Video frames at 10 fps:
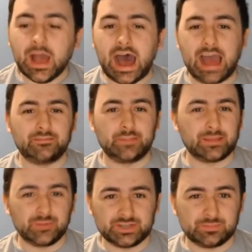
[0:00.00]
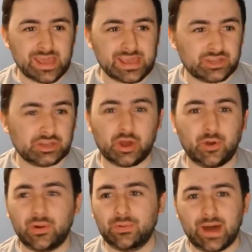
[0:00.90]
I've been able to make, a
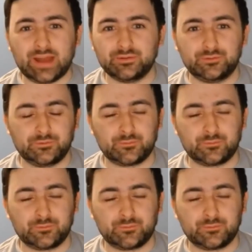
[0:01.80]
lot of